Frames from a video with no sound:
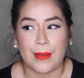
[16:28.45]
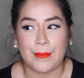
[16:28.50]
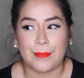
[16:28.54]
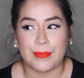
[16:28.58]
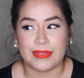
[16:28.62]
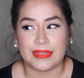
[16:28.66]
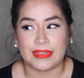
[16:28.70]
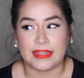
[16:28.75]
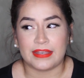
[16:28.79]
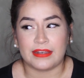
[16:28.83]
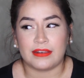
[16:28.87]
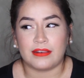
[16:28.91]

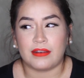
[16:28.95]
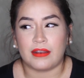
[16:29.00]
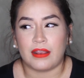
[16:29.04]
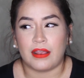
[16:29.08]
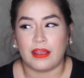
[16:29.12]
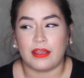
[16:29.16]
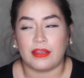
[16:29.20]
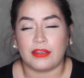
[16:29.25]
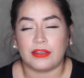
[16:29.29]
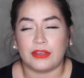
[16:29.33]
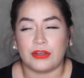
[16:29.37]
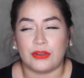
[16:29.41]
But then,
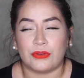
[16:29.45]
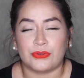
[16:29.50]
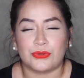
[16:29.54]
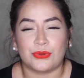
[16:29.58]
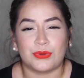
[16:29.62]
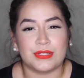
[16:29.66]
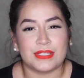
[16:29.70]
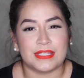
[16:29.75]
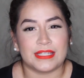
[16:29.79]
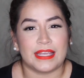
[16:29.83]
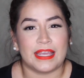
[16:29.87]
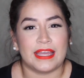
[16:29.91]
you know,
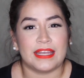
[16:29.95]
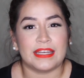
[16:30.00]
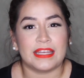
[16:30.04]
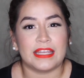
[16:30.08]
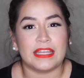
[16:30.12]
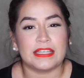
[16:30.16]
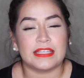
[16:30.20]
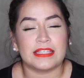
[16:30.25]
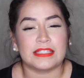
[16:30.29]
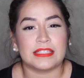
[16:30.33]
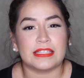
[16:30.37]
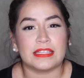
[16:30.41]
towards the end,
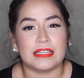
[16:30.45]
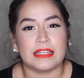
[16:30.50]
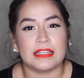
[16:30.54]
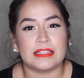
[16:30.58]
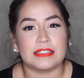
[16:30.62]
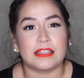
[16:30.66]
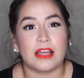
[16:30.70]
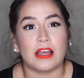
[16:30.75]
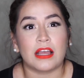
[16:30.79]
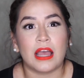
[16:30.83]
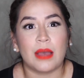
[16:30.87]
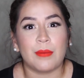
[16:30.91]

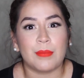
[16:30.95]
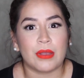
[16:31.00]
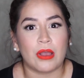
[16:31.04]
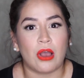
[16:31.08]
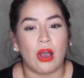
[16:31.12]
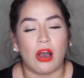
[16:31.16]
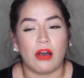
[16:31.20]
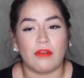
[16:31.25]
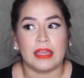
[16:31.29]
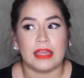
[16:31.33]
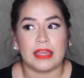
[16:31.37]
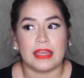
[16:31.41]
it's not coming
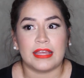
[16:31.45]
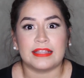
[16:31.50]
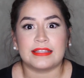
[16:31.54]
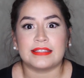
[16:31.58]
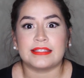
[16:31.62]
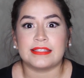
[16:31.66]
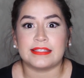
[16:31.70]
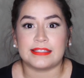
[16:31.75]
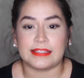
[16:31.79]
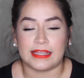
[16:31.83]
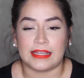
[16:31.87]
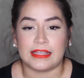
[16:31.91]
off. It
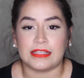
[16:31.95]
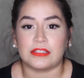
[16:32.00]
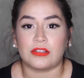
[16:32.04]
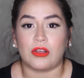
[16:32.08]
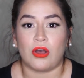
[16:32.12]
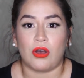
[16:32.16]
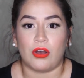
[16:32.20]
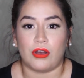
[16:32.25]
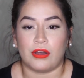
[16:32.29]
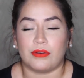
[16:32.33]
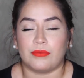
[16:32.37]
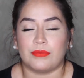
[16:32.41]
stays
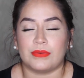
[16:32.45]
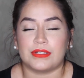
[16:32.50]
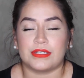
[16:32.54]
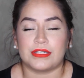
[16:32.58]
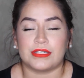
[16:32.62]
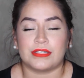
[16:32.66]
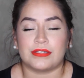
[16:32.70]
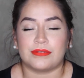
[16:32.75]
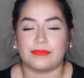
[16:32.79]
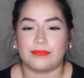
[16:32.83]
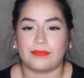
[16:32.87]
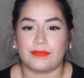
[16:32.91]
on,
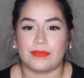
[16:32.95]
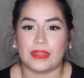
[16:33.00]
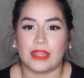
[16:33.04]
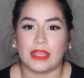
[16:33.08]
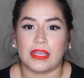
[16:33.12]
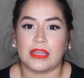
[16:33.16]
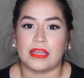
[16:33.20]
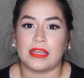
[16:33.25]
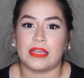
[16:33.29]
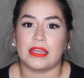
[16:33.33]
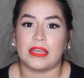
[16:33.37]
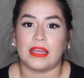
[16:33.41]
which
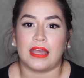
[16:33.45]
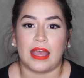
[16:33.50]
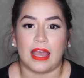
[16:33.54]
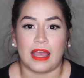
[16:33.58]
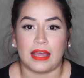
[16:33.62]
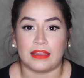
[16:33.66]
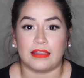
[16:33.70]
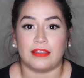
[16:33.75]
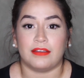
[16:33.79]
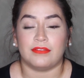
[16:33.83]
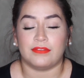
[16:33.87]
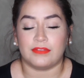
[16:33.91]

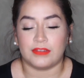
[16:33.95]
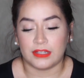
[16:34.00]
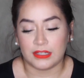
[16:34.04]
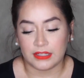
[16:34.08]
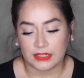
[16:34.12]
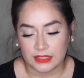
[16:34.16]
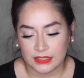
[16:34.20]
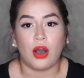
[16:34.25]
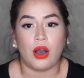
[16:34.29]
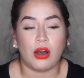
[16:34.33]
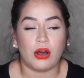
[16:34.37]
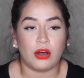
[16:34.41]
I loved.
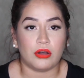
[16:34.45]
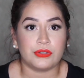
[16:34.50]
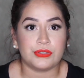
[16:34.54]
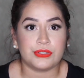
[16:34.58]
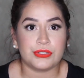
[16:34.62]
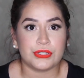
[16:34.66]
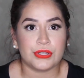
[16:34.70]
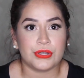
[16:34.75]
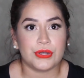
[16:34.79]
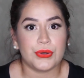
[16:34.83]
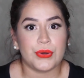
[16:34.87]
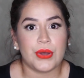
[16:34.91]

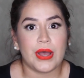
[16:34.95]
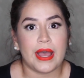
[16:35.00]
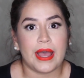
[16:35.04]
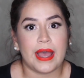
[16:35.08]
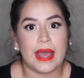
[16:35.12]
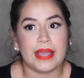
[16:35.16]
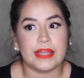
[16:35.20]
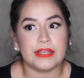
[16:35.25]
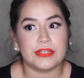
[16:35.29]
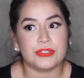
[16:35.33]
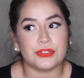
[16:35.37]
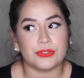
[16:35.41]
Also,
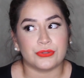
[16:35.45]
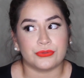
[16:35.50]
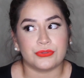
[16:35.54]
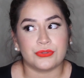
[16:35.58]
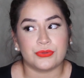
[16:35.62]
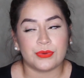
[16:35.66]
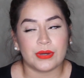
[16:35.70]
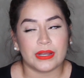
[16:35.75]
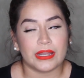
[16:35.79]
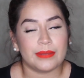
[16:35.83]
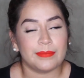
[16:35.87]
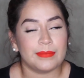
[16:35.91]
I
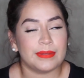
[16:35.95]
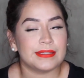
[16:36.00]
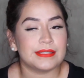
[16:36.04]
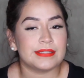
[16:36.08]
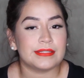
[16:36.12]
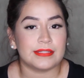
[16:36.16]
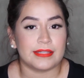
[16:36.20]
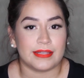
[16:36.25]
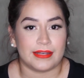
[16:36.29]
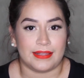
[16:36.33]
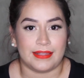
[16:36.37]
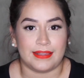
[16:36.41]
don't recommend
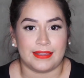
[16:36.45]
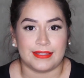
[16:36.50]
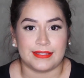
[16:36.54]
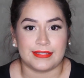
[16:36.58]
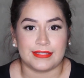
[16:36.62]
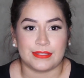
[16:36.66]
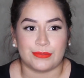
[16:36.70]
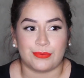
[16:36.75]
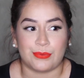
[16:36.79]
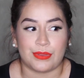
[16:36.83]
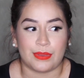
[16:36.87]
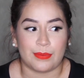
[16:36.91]
setting
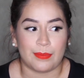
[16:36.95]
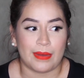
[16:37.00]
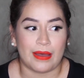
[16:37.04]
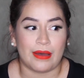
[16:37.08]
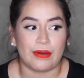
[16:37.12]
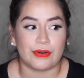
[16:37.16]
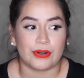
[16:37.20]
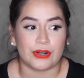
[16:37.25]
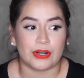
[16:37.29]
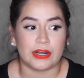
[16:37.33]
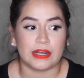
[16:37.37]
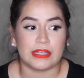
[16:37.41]
this with a
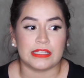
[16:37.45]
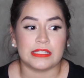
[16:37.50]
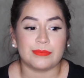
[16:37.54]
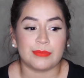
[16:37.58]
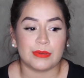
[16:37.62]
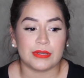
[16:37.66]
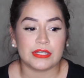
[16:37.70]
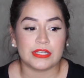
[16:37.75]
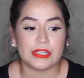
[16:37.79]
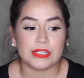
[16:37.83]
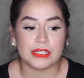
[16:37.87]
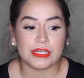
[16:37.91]
powder,
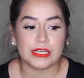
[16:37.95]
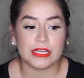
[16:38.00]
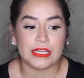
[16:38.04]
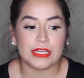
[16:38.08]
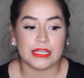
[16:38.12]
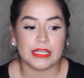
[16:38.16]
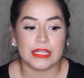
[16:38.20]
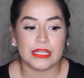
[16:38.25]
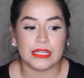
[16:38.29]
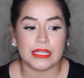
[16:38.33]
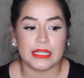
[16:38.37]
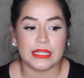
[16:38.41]

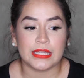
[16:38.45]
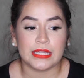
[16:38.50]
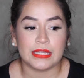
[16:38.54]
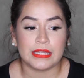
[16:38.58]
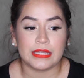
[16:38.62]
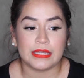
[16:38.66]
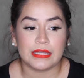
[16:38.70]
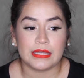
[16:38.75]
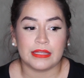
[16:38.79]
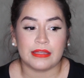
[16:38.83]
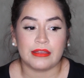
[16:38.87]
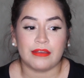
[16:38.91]
especially
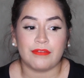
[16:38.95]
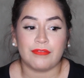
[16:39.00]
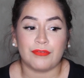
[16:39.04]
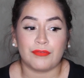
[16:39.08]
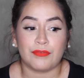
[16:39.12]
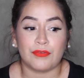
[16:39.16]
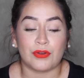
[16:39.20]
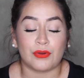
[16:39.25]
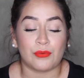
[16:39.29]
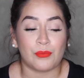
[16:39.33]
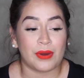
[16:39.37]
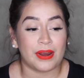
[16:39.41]

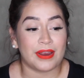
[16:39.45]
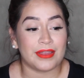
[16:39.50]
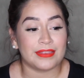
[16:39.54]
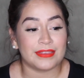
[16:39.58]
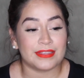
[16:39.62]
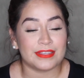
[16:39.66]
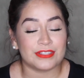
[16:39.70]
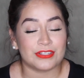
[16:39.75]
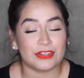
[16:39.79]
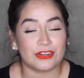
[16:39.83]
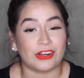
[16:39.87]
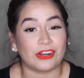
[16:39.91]
if you're wearing
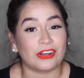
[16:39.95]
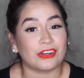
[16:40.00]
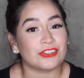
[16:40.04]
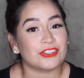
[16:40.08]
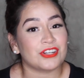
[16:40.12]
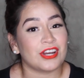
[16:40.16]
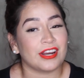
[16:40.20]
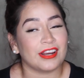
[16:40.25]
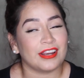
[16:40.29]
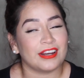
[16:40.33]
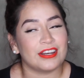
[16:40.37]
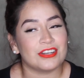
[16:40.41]
this,
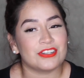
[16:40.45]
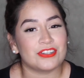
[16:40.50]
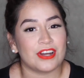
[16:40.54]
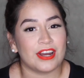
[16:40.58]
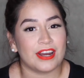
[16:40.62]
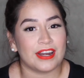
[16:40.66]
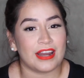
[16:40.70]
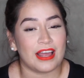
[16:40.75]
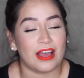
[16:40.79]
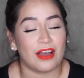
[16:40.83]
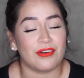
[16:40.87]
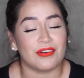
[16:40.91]
you're gonna try
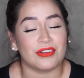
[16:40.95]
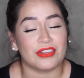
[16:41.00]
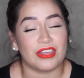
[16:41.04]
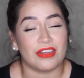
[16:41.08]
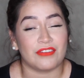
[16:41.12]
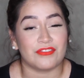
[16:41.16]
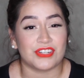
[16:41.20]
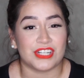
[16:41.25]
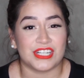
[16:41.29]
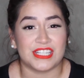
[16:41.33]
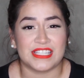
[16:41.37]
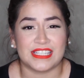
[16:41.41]
it out and you
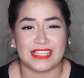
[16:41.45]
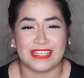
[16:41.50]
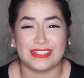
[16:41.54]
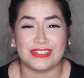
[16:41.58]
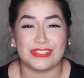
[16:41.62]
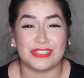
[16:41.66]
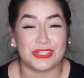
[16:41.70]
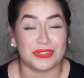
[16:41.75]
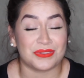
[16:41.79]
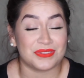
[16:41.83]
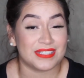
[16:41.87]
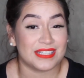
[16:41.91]
have dry
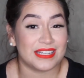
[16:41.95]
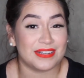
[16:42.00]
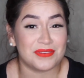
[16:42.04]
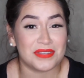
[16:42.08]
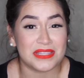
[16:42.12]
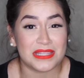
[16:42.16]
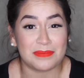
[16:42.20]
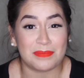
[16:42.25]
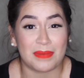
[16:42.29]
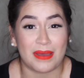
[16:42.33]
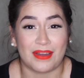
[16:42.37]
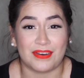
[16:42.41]
skin. Don't set it
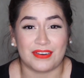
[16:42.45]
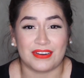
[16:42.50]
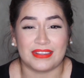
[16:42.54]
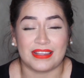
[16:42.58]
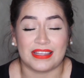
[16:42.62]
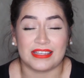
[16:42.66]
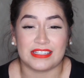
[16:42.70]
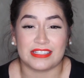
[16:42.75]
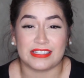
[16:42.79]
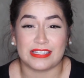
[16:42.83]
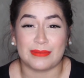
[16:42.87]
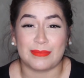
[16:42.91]
with the powder.
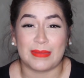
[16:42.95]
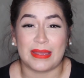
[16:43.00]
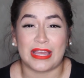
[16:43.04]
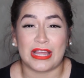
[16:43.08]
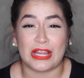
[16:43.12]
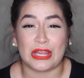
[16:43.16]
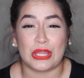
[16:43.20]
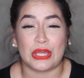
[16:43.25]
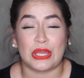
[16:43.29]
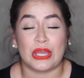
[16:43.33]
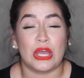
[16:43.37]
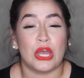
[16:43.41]
That doesn't make
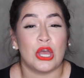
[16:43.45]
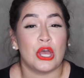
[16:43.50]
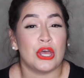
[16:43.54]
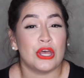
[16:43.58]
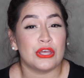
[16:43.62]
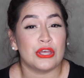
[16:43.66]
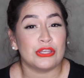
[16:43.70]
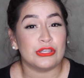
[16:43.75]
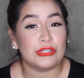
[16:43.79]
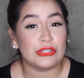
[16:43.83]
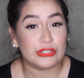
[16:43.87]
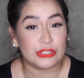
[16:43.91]
it look
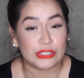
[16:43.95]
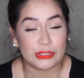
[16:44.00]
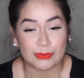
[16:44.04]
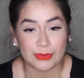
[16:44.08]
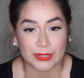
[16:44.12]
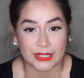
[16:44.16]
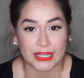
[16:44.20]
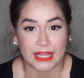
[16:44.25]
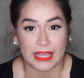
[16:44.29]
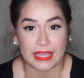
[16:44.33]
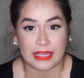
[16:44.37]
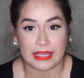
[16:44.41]

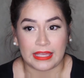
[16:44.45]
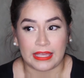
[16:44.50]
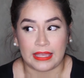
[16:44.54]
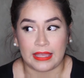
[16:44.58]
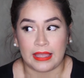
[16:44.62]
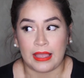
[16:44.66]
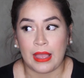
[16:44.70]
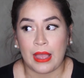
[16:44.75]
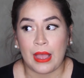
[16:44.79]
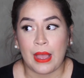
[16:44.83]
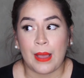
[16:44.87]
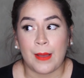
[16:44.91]
super cakey.
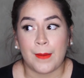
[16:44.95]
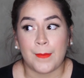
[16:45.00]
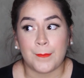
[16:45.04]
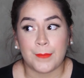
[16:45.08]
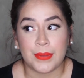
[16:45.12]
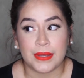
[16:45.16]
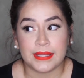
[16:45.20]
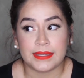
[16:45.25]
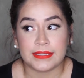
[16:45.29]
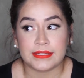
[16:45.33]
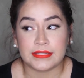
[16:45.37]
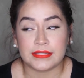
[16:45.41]

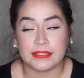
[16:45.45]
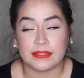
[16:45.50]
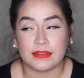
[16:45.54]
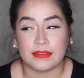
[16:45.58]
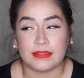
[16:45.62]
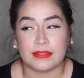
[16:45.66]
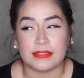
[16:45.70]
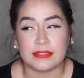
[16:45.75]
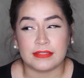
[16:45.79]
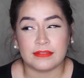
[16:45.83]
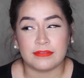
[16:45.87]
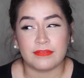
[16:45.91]
But
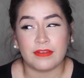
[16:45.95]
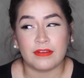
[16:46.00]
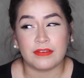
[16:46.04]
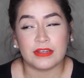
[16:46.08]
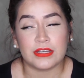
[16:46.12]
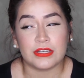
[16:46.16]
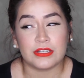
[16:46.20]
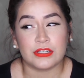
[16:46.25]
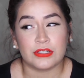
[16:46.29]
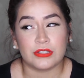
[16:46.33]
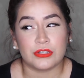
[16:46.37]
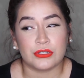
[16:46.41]
this
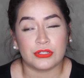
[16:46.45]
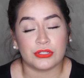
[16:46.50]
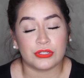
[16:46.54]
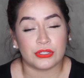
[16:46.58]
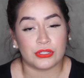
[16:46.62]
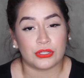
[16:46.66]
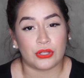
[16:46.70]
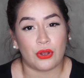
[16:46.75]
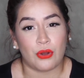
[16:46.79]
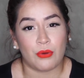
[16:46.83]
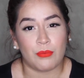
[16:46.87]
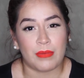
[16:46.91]
foundation is
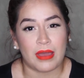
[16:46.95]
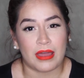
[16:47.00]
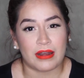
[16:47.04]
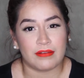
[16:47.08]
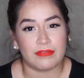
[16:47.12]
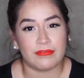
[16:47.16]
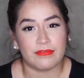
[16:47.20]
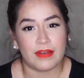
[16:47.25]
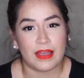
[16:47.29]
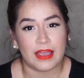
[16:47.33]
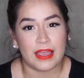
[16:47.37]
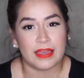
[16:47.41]
so
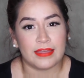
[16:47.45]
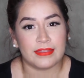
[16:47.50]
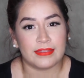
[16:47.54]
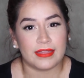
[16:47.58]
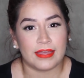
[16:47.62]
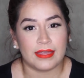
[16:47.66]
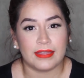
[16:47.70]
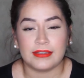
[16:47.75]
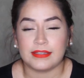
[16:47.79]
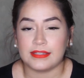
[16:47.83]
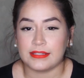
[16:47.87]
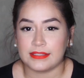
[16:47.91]
mattifying
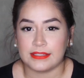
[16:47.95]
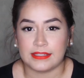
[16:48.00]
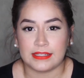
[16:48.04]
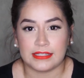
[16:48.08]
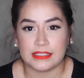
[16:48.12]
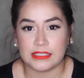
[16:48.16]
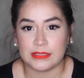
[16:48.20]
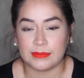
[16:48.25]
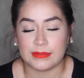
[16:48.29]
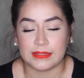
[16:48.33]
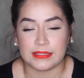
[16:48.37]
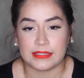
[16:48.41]
that it doesn't
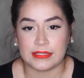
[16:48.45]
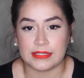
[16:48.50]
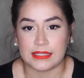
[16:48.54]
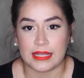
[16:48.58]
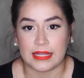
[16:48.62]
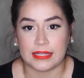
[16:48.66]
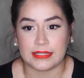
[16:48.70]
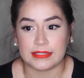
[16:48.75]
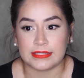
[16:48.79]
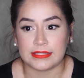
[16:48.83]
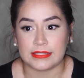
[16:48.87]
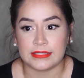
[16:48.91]
need to be
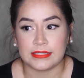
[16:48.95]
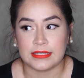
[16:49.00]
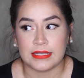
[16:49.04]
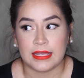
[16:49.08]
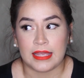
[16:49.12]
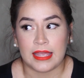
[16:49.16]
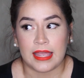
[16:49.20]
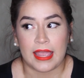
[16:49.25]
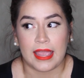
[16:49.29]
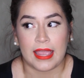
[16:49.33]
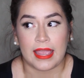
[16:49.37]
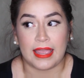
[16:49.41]
set,
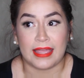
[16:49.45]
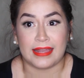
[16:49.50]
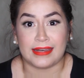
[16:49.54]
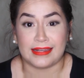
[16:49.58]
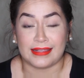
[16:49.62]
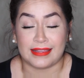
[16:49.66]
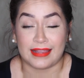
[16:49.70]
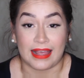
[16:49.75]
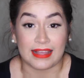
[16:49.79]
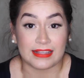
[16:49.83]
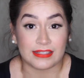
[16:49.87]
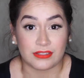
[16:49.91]
and
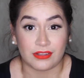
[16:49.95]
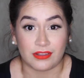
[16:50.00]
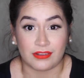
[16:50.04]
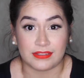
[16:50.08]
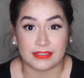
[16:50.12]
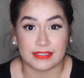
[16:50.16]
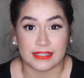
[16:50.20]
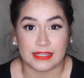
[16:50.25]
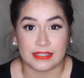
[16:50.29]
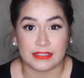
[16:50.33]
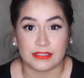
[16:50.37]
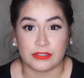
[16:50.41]
it lasts
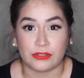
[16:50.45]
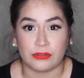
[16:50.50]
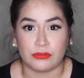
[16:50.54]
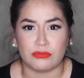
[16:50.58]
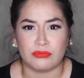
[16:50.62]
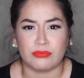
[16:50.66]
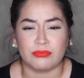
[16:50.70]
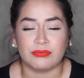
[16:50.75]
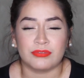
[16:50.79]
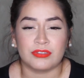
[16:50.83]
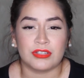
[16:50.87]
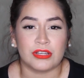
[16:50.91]
all day.
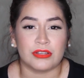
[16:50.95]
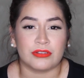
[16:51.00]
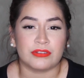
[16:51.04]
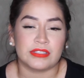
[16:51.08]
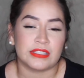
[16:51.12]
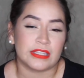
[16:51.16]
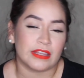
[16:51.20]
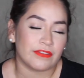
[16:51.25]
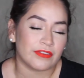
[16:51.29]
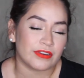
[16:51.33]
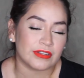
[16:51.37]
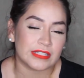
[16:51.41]
So, you know,
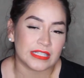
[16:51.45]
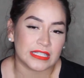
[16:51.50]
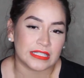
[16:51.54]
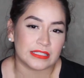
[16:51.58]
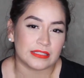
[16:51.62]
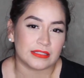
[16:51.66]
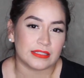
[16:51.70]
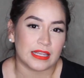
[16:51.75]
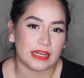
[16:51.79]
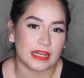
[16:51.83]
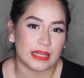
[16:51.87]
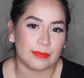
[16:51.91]
save your
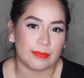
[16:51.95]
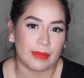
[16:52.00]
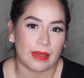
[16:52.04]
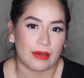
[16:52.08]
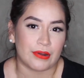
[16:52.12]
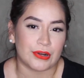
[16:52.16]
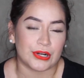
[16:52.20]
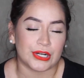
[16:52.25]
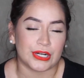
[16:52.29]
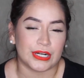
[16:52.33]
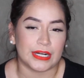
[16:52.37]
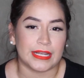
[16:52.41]
setting
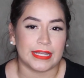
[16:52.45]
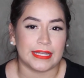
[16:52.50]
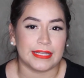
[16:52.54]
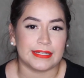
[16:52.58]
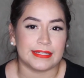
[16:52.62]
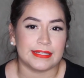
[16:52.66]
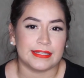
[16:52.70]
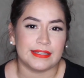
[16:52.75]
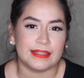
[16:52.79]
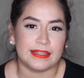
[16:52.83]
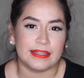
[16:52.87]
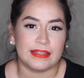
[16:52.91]
powder
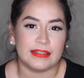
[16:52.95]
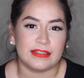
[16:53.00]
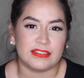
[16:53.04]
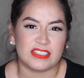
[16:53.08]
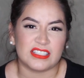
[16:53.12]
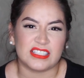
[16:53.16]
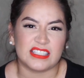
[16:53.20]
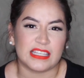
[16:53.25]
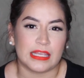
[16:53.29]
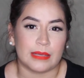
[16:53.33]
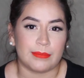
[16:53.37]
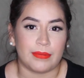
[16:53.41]
and
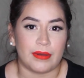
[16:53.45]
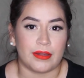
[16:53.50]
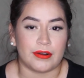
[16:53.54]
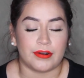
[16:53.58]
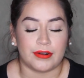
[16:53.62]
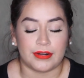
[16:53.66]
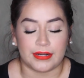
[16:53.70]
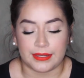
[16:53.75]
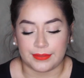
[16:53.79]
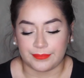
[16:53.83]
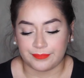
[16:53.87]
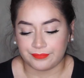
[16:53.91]
just skip out
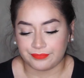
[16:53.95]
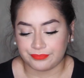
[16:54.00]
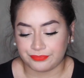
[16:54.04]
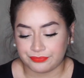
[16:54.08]
on it.